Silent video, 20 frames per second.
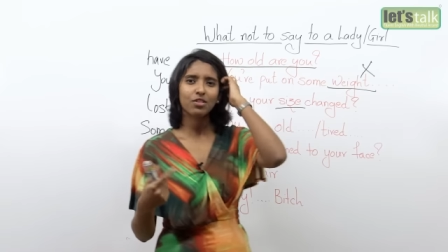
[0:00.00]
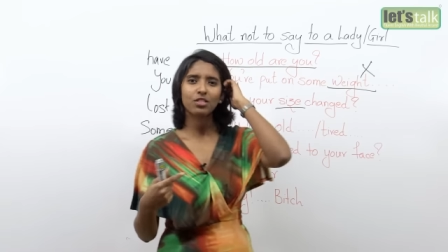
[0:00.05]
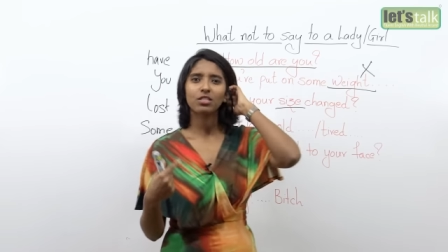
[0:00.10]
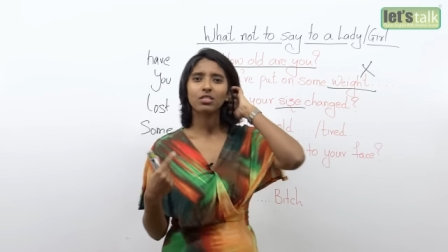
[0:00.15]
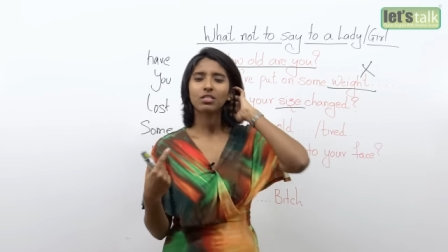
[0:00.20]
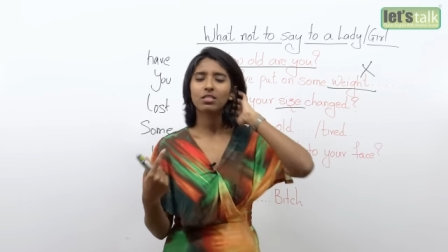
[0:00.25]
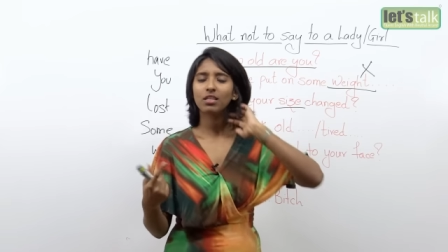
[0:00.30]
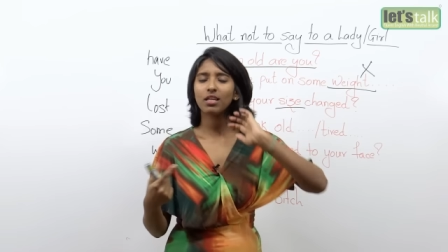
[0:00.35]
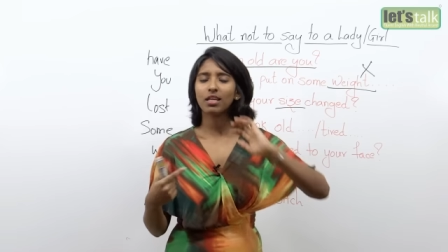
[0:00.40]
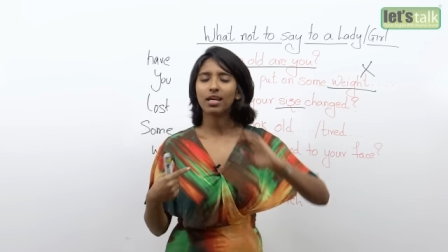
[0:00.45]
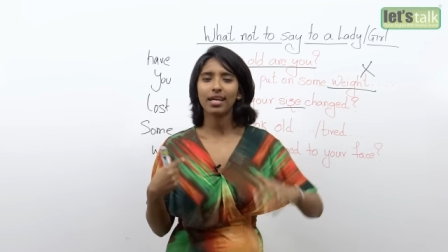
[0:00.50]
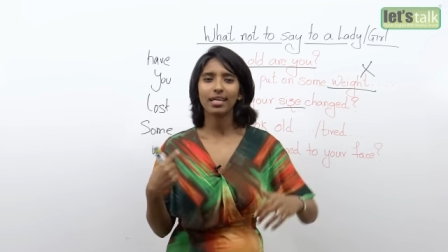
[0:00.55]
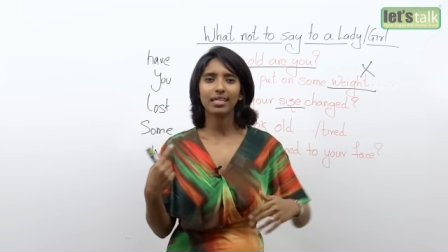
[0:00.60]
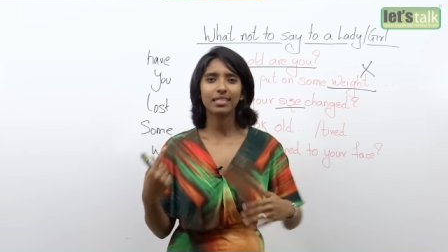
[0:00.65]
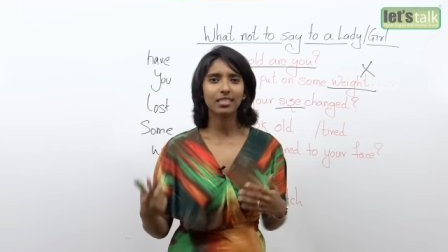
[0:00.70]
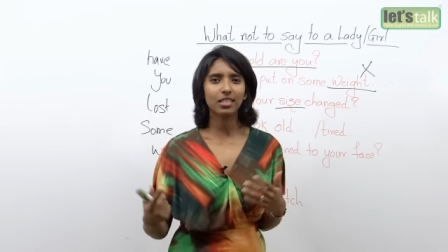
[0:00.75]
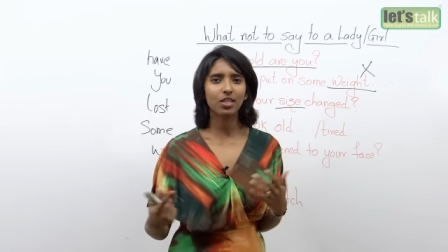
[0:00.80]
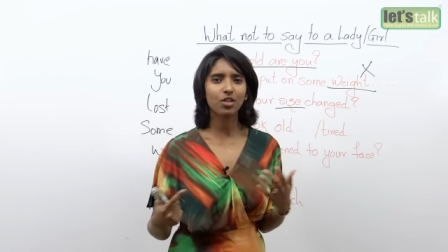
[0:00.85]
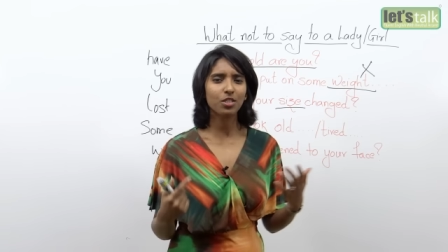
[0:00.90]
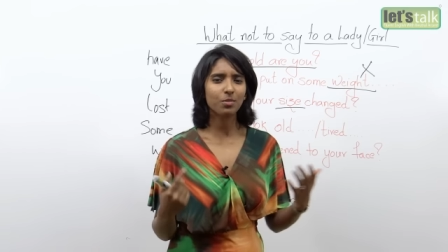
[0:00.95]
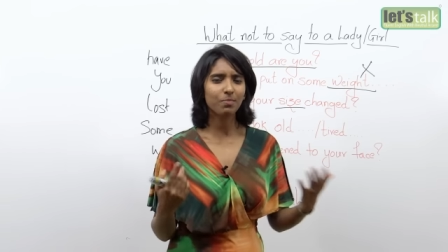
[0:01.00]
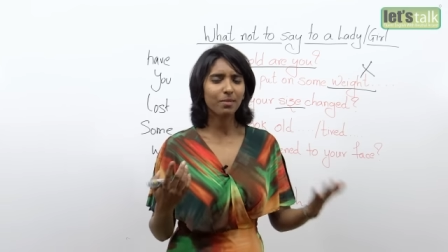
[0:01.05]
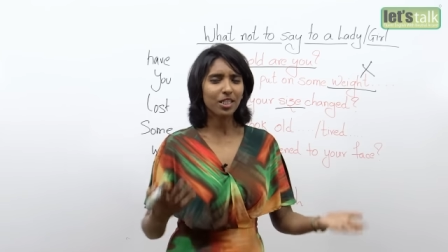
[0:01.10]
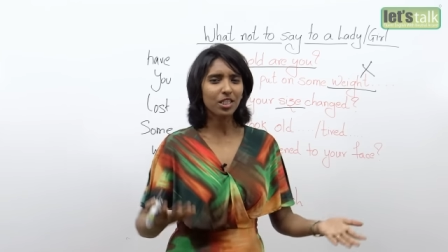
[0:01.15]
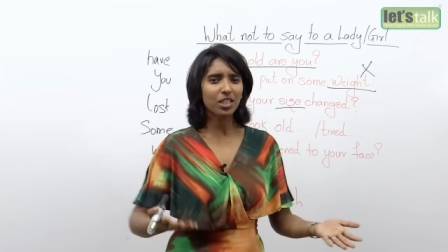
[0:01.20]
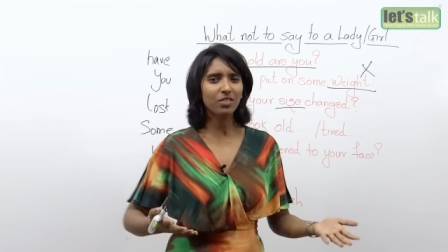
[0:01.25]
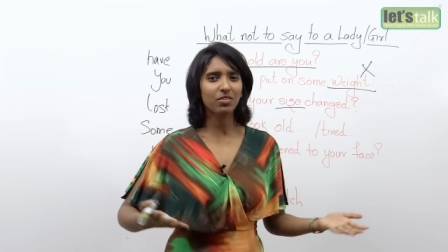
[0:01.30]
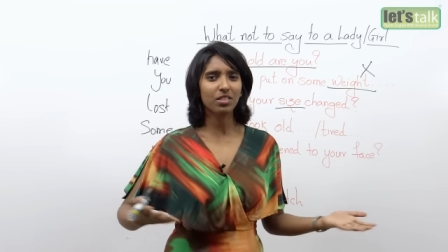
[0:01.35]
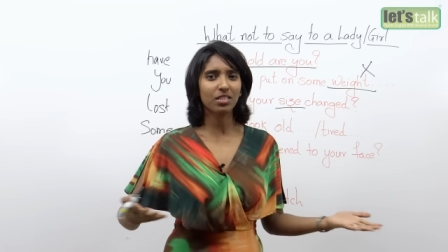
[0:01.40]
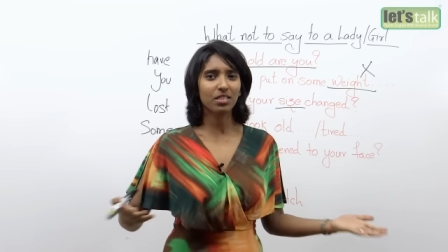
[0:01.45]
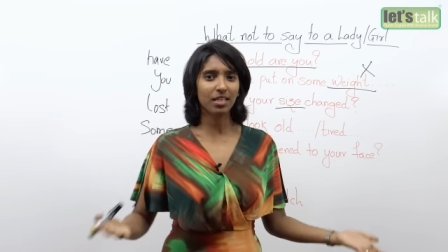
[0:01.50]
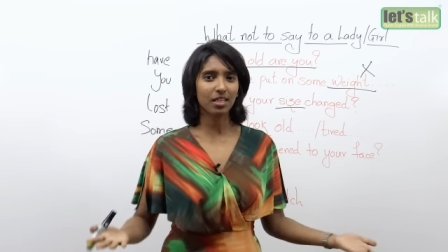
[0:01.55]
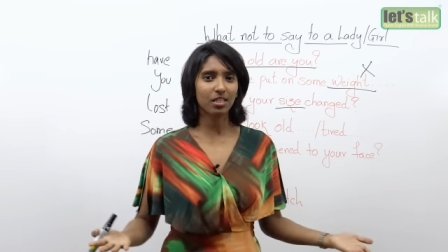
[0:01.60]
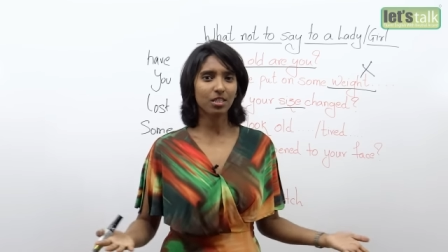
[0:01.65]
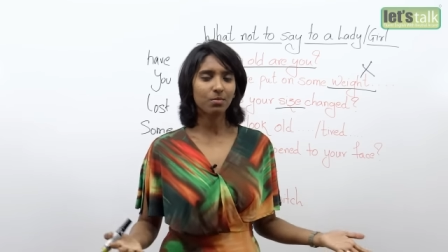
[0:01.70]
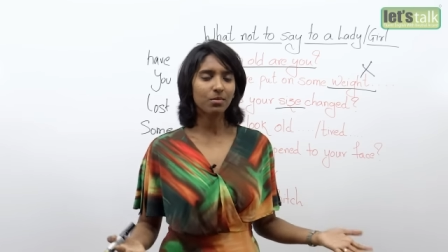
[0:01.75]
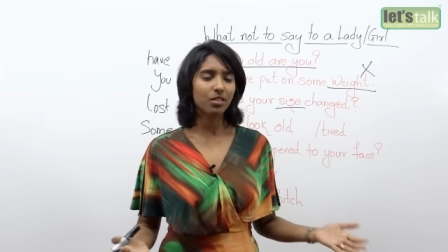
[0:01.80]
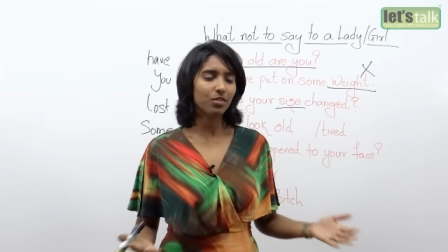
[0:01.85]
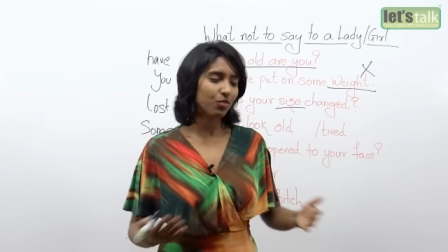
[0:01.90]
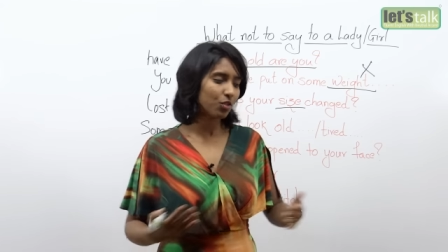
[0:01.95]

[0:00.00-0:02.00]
this idea, especially the salesmen.